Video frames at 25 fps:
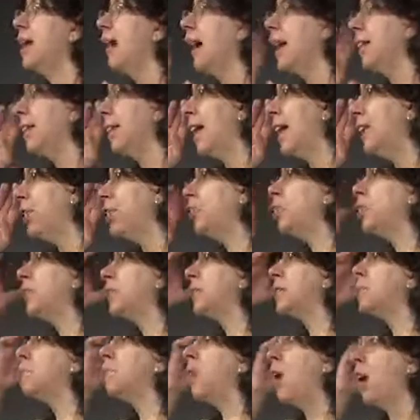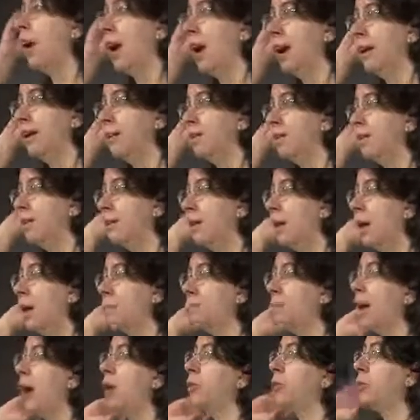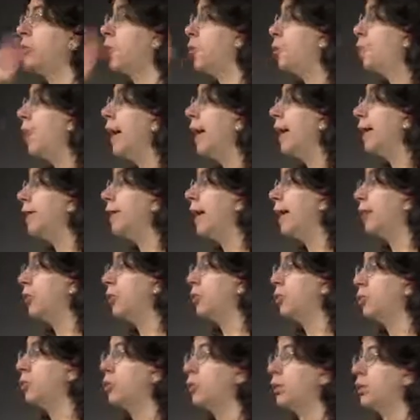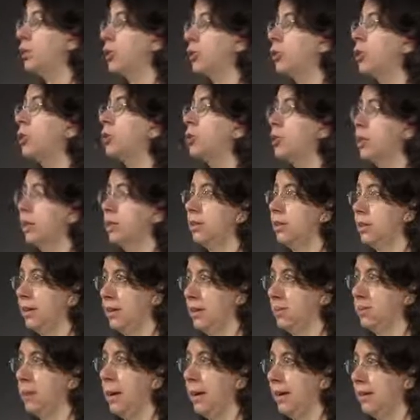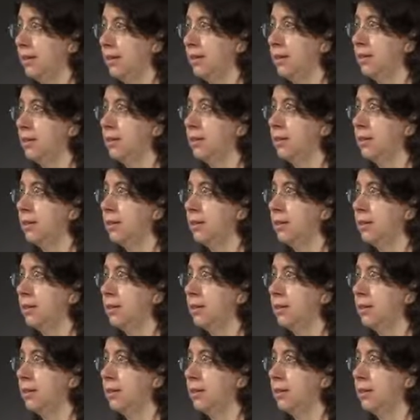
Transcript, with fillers: And then you're smart about the way that you do the search in the space.